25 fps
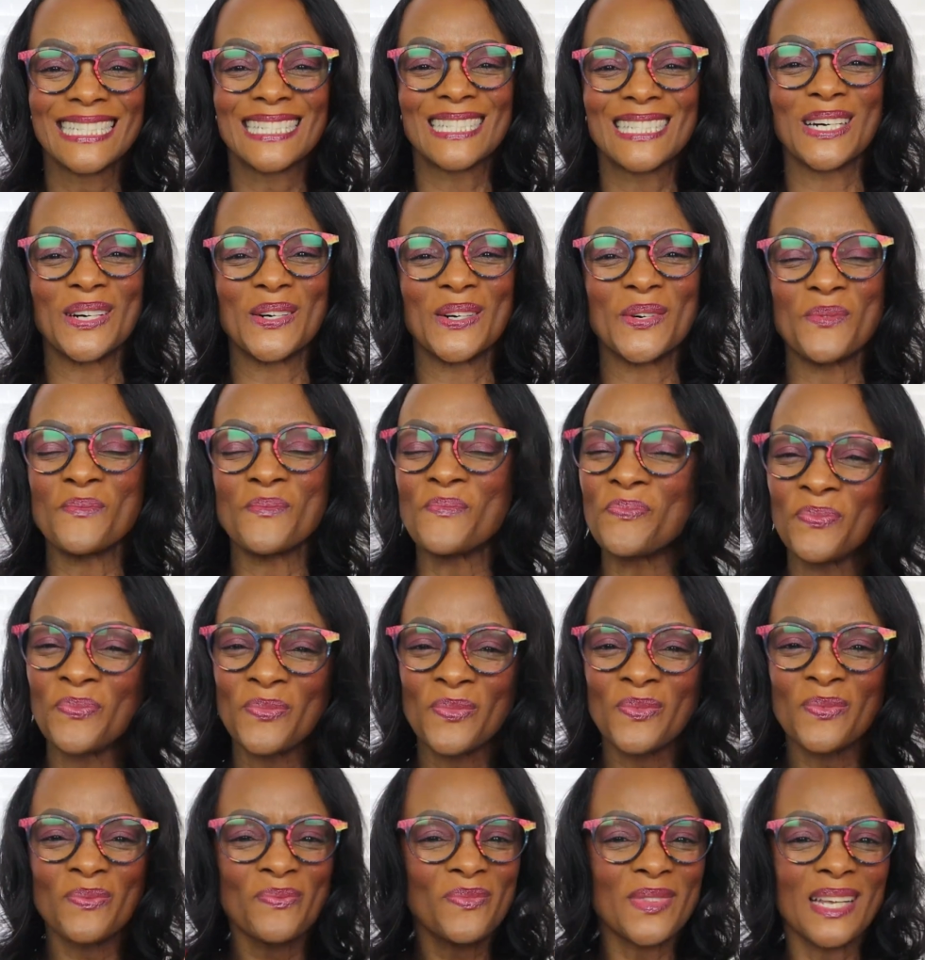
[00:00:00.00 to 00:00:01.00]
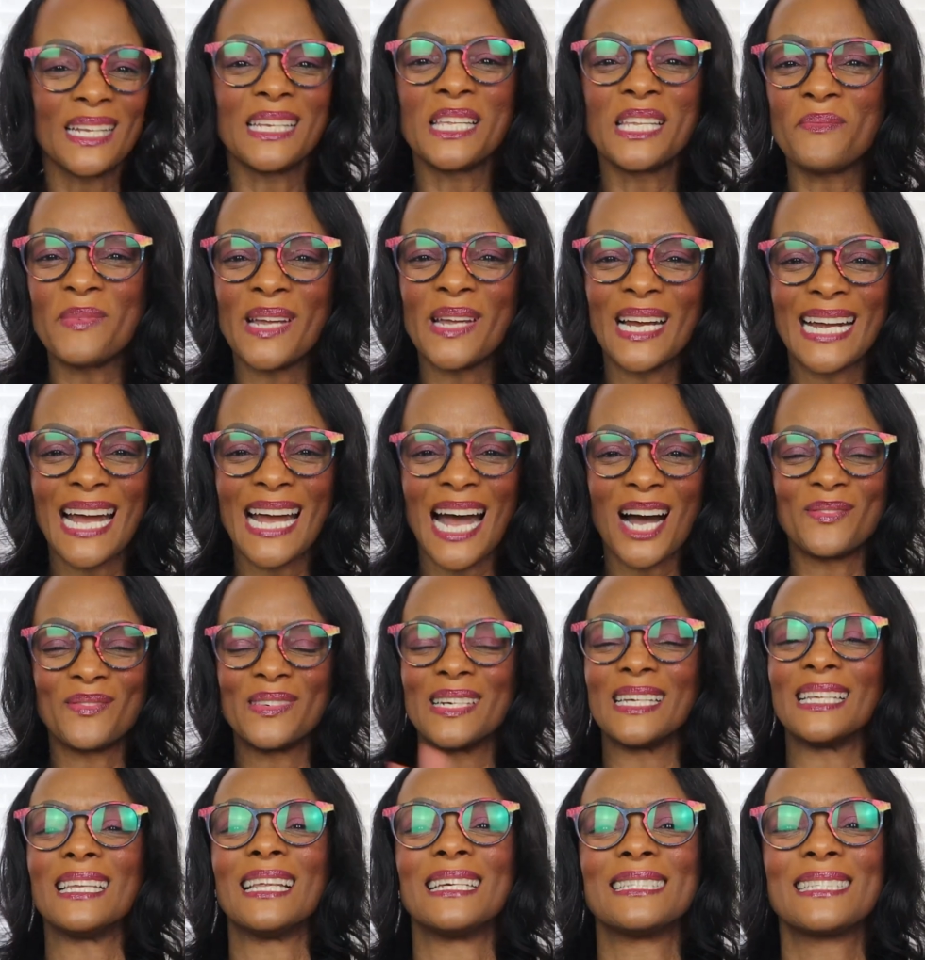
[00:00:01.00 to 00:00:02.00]
So leave me a
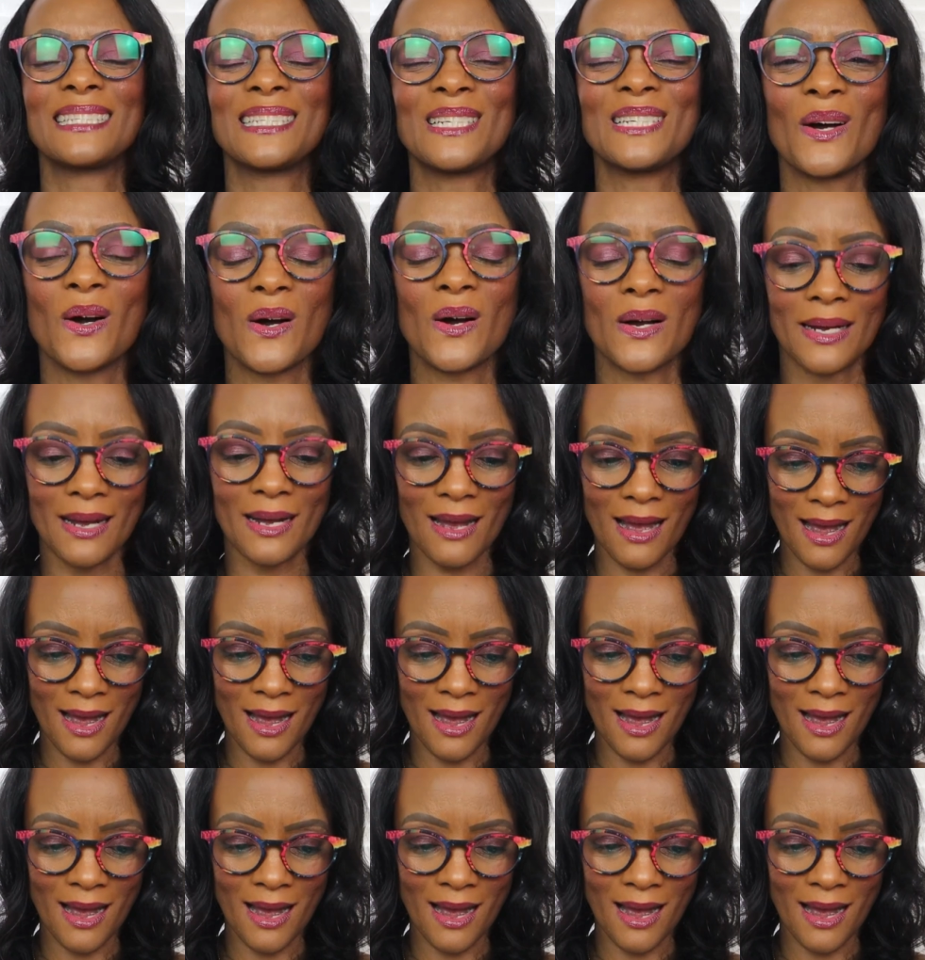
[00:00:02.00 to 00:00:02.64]
comment, let's talk.